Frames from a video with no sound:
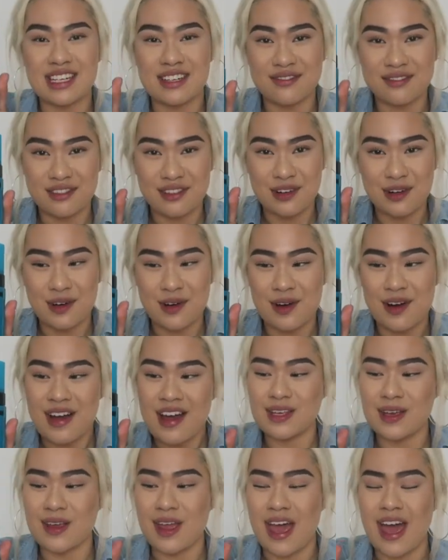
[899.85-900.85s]
in for.
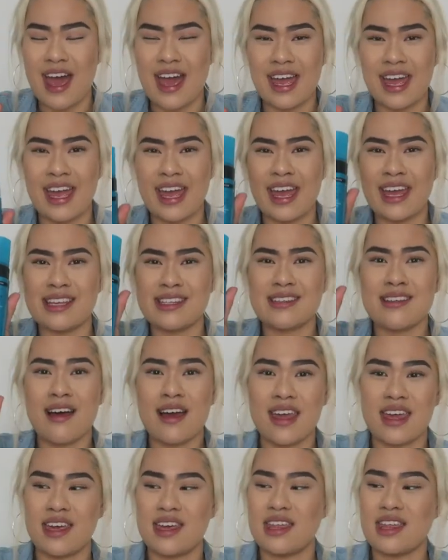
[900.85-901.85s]
So yeah, it is
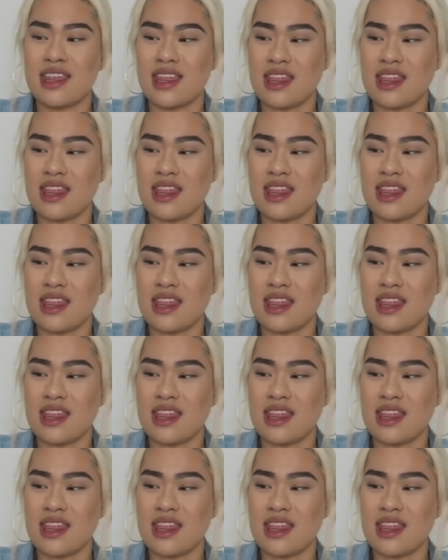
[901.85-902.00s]
like